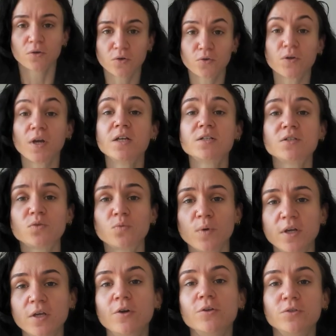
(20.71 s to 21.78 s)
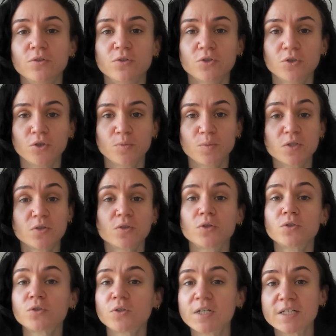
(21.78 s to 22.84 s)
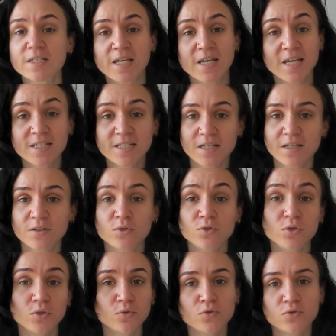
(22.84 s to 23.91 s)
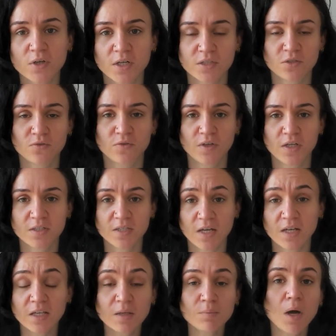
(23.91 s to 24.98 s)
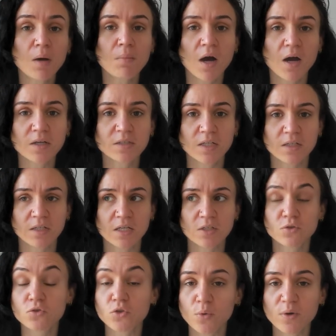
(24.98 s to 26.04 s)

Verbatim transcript: Creators are winning on YouTube, social is hitting new stratospheres, and email marketing is so